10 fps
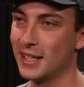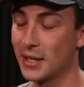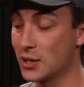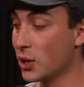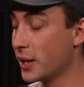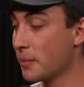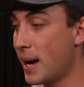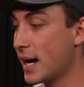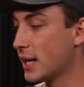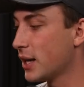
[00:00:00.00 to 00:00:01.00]
Because looking
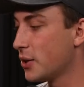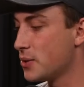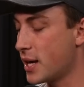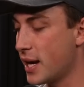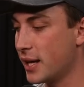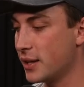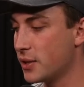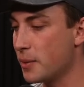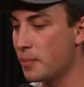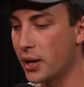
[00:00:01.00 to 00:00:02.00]
back, like you say,
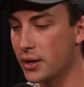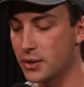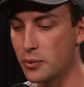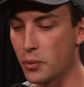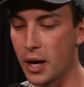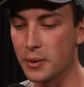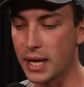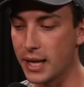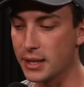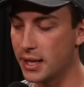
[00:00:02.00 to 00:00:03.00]
to the person when I was
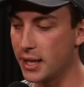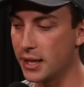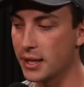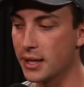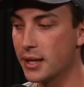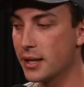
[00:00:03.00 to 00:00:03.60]
18,